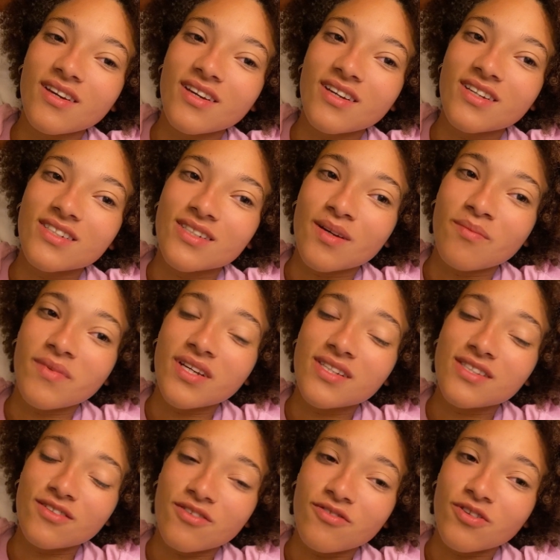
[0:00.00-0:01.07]
Because that makes
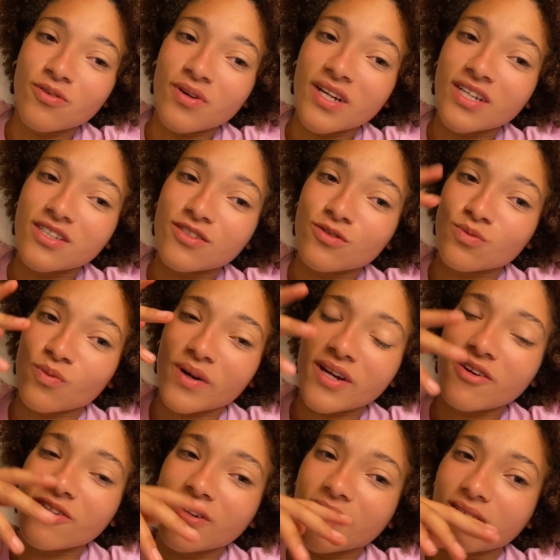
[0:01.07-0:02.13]
it overweight and just
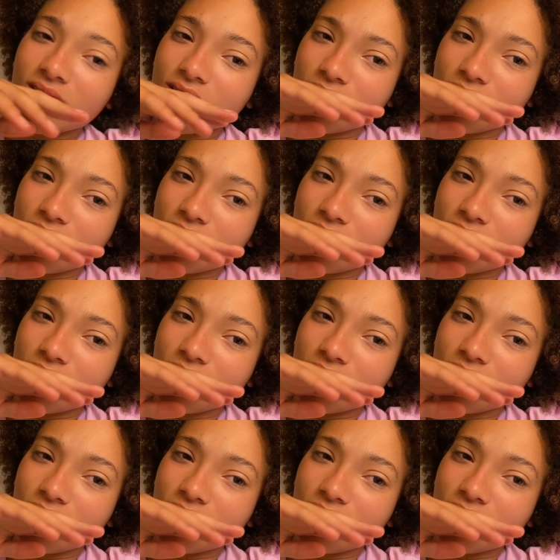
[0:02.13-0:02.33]
wear it.